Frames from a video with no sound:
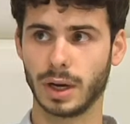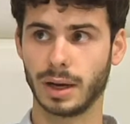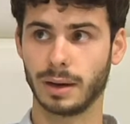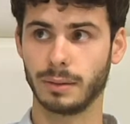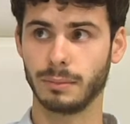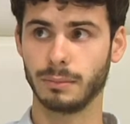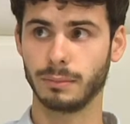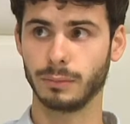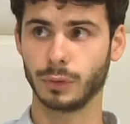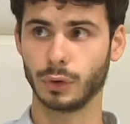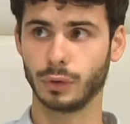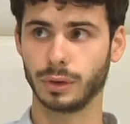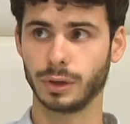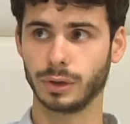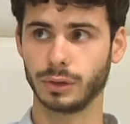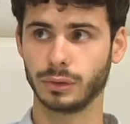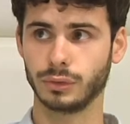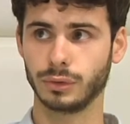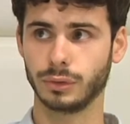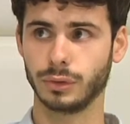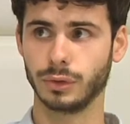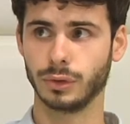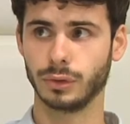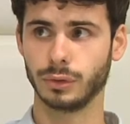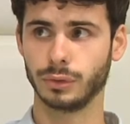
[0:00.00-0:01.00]
I'm going
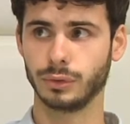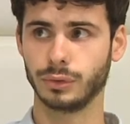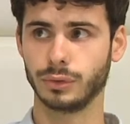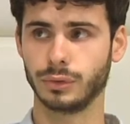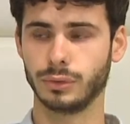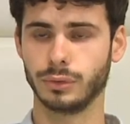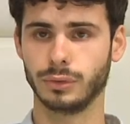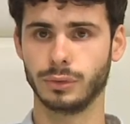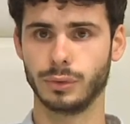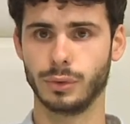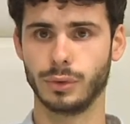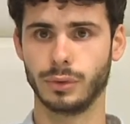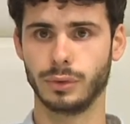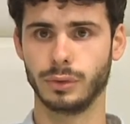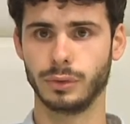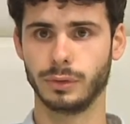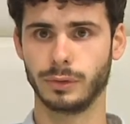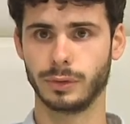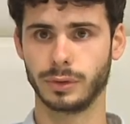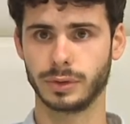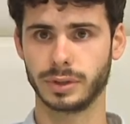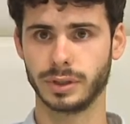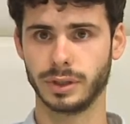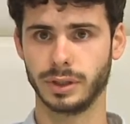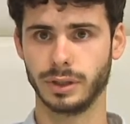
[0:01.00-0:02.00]
to go to the
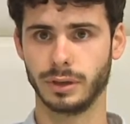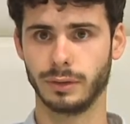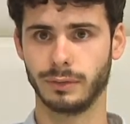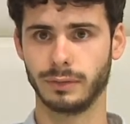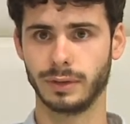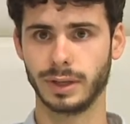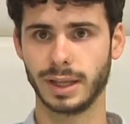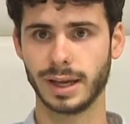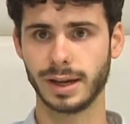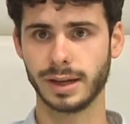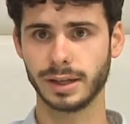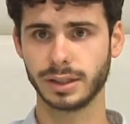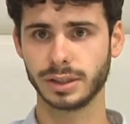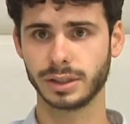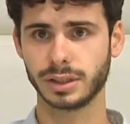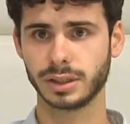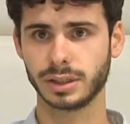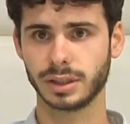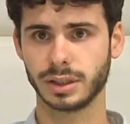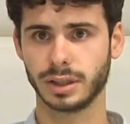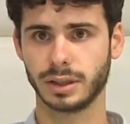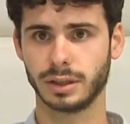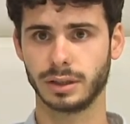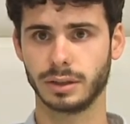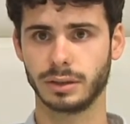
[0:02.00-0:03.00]
University of
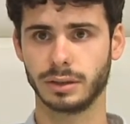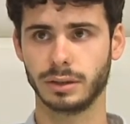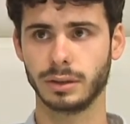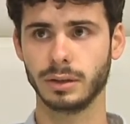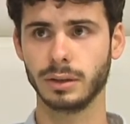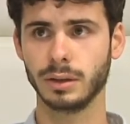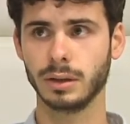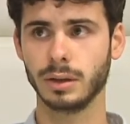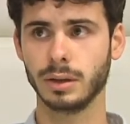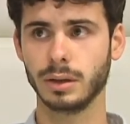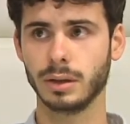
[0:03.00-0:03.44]
Liège and